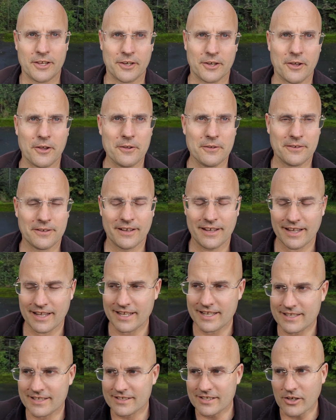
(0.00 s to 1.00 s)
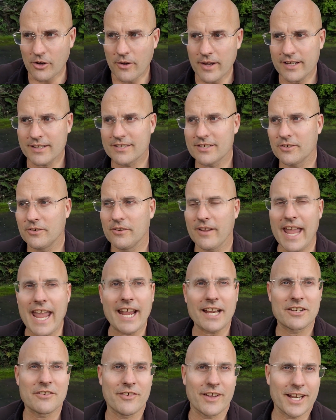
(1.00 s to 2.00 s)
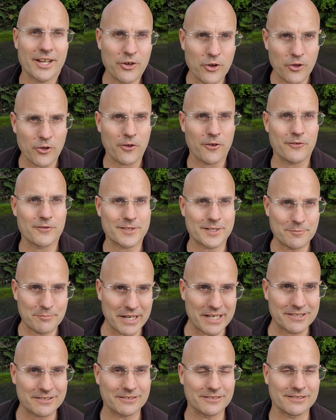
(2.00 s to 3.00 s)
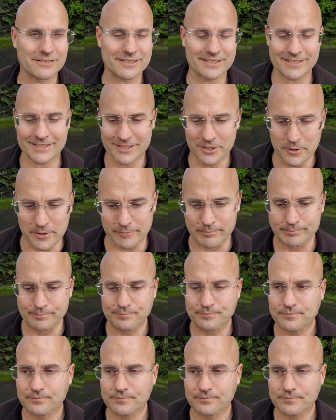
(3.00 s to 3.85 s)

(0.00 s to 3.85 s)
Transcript: You know, it's going to activate nerves and muscles and so on.